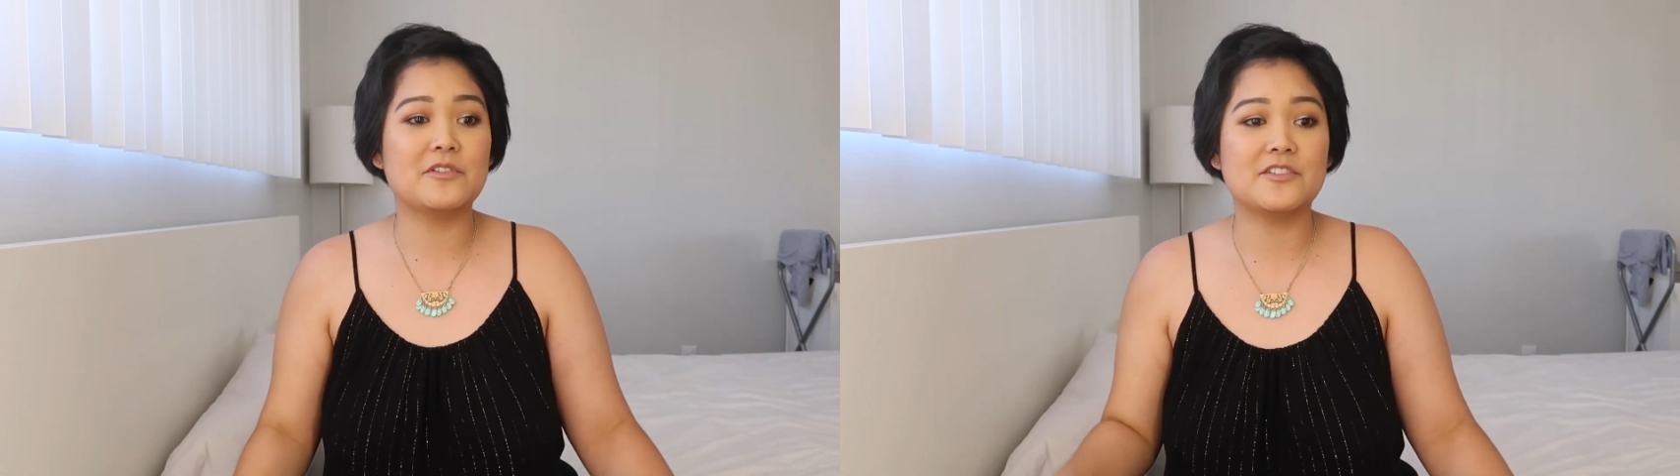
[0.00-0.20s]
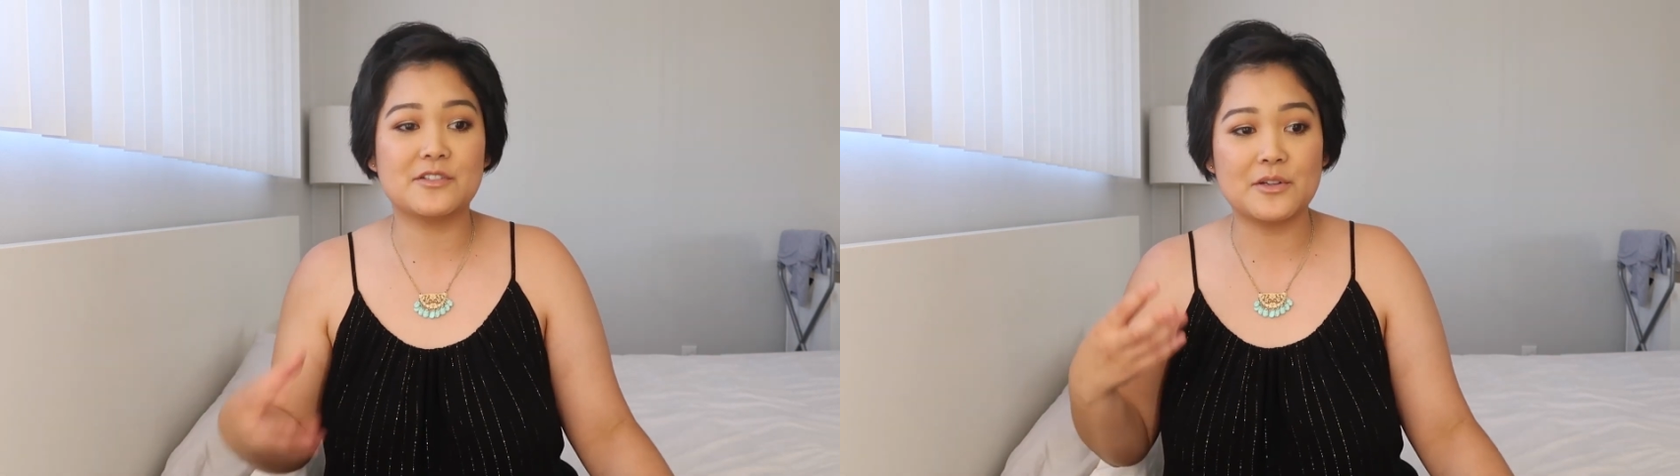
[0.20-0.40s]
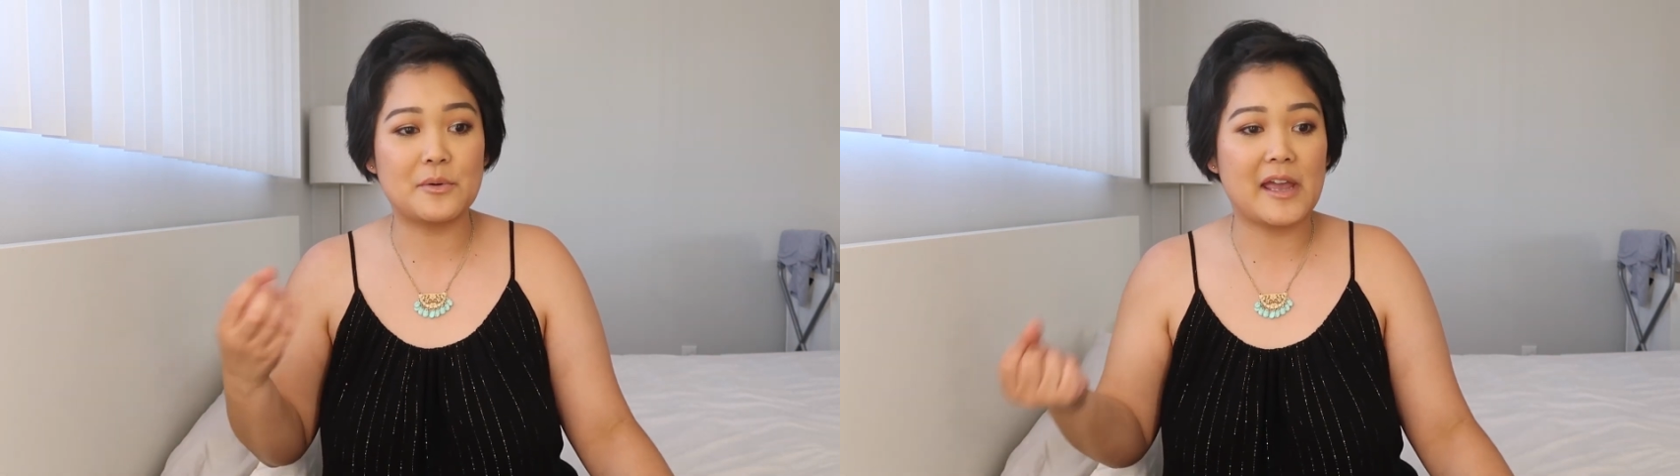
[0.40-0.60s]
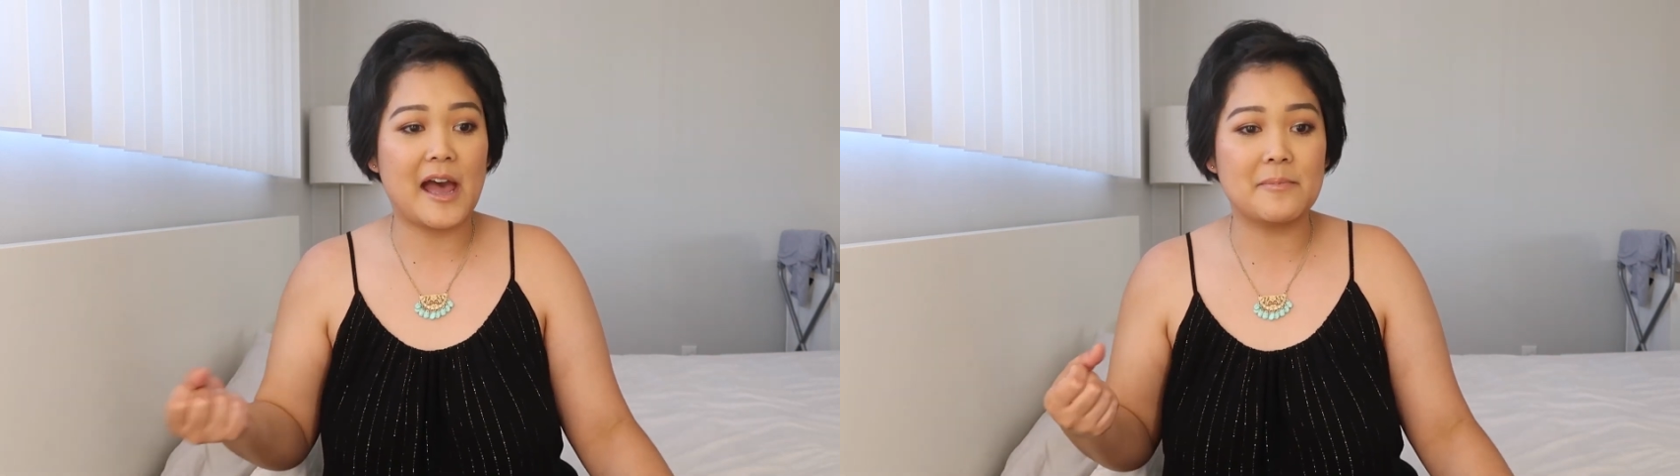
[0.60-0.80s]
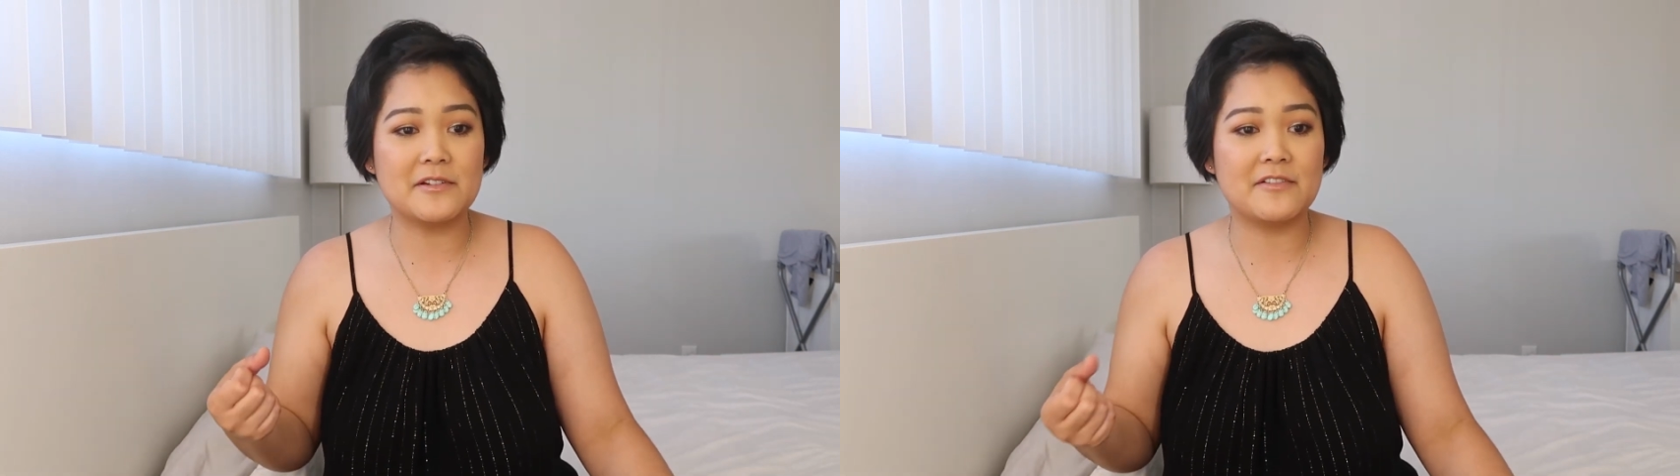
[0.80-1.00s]
was just so
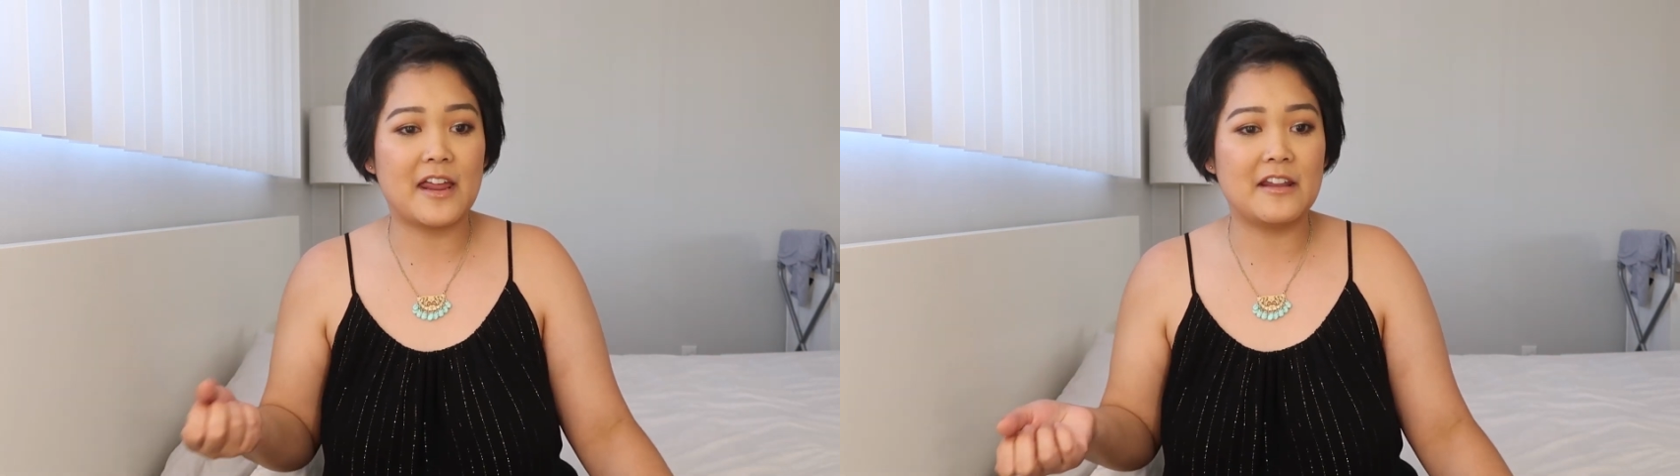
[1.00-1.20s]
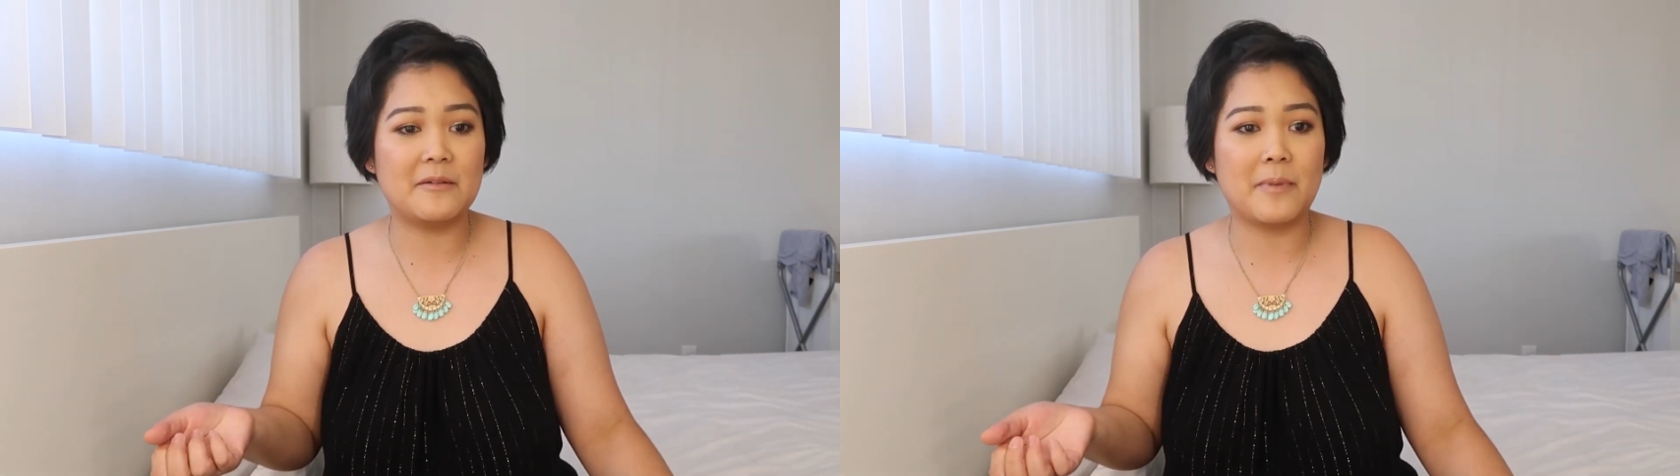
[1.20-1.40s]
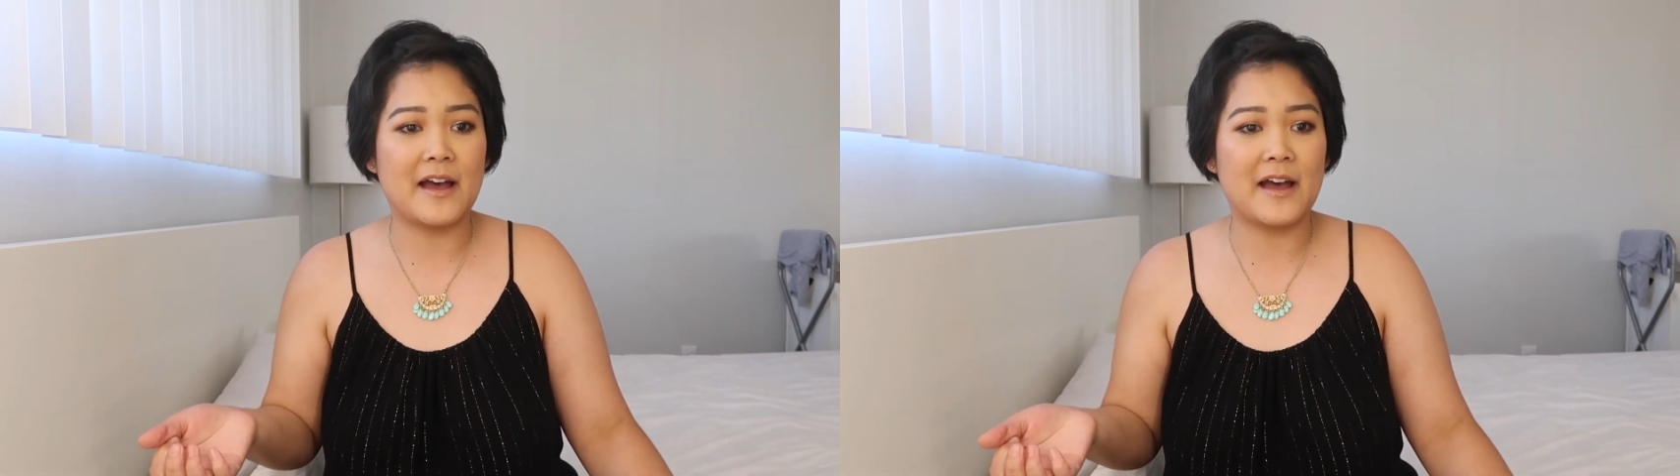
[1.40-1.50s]
captivated